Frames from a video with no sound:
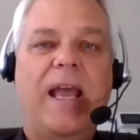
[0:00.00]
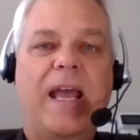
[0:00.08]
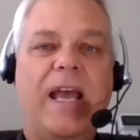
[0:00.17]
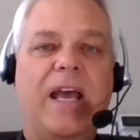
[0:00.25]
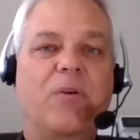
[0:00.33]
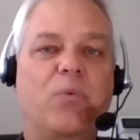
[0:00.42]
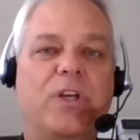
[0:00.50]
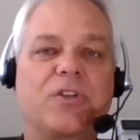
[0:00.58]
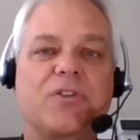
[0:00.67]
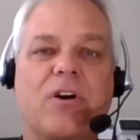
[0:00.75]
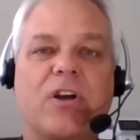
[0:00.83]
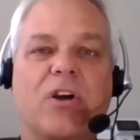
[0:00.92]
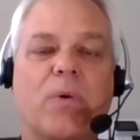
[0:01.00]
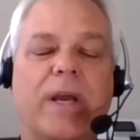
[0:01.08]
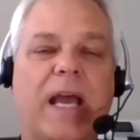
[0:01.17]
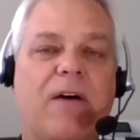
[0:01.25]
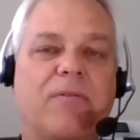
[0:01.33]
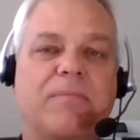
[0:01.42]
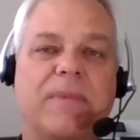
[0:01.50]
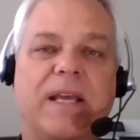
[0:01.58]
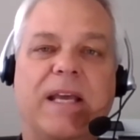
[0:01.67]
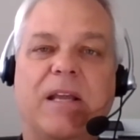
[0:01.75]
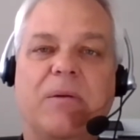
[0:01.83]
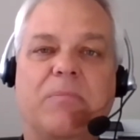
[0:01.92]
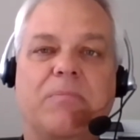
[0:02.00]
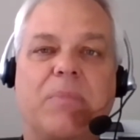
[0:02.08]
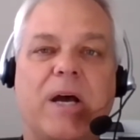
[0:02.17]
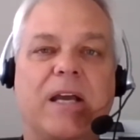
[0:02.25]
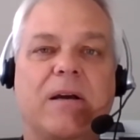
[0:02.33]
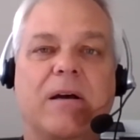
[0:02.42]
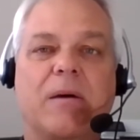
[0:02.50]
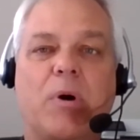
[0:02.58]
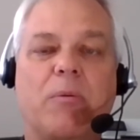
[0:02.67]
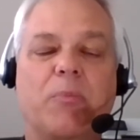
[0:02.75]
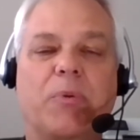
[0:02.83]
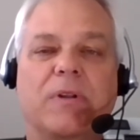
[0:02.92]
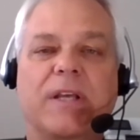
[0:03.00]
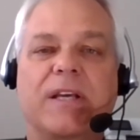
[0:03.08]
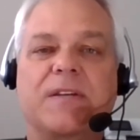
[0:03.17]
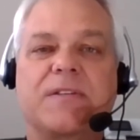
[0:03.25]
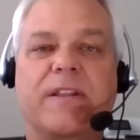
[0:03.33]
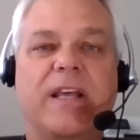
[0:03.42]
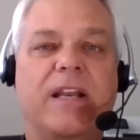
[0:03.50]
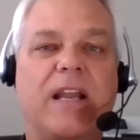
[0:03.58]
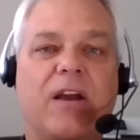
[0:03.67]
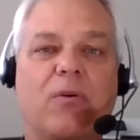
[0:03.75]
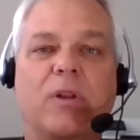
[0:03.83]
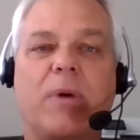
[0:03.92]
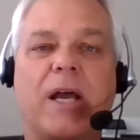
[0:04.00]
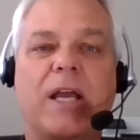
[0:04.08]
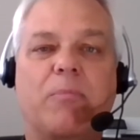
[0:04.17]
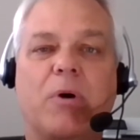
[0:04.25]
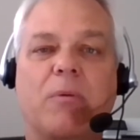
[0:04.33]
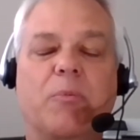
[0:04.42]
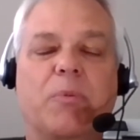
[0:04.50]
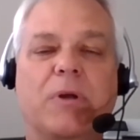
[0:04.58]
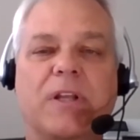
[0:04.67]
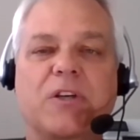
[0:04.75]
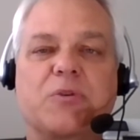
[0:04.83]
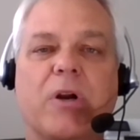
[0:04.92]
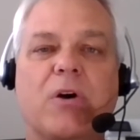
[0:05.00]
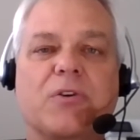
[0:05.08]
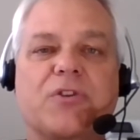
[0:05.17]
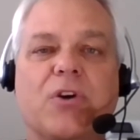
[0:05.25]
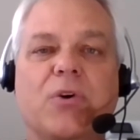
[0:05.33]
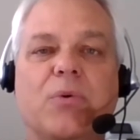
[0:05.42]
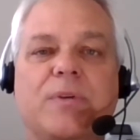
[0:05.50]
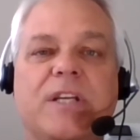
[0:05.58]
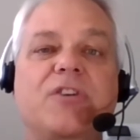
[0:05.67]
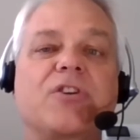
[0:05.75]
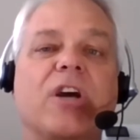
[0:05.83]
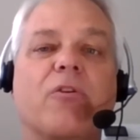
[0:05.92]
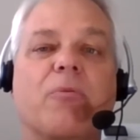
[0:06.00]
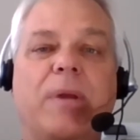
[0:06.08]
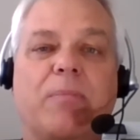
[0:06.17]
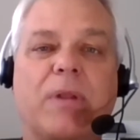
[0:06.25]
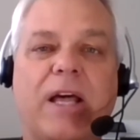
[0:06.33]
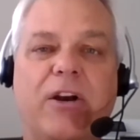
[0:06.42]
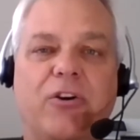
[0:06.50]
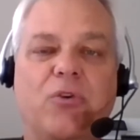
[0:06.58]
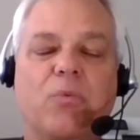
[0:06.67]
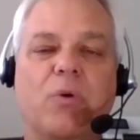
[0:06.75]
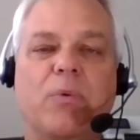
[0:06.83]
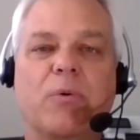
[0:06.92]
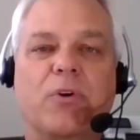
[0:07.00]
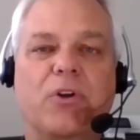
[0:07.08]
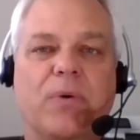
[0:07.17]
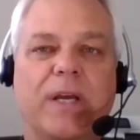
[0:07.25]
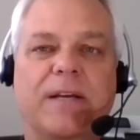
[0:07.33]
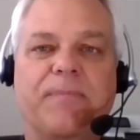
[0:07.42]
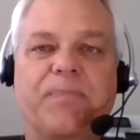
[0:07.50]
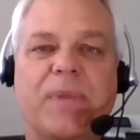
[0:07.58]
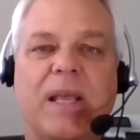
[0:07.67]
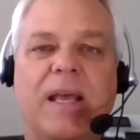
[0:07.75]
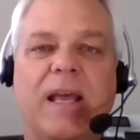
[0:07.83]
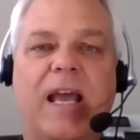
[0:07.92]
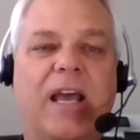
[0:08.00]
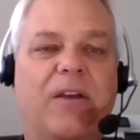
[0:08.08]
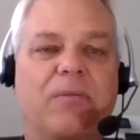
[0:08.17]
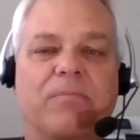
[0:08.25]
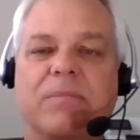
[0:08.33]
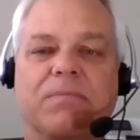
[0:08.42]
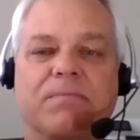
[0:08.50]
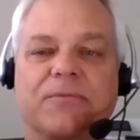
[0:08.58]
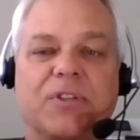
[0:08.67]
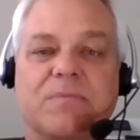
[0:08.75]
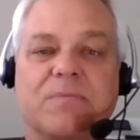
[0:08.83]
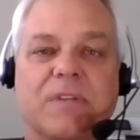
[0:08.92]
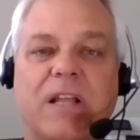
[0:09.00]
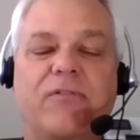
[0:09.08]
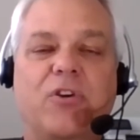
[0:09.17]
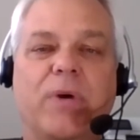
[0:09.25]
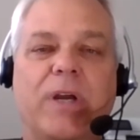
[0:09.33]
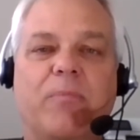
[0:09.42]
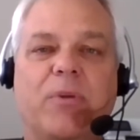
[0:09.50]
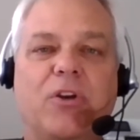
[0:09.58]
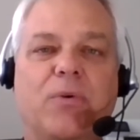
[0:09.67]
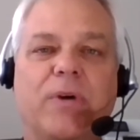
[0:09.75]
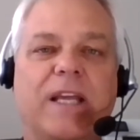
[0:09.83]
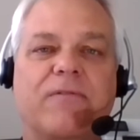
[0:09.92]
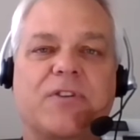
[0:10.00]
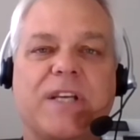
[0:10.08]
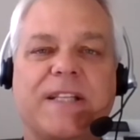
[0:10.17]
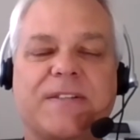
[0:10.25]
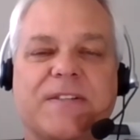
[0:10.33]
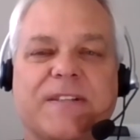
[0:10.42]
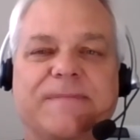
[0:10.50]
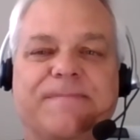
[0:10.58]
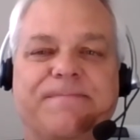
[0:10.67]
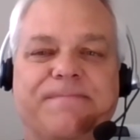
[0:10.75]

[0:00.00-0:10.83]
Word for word: and we started going out and buying apartment buildings, and then not only buying apartment buildings, but also teaching other people how to do what we were doing. And just love doing it, been doing it ever since.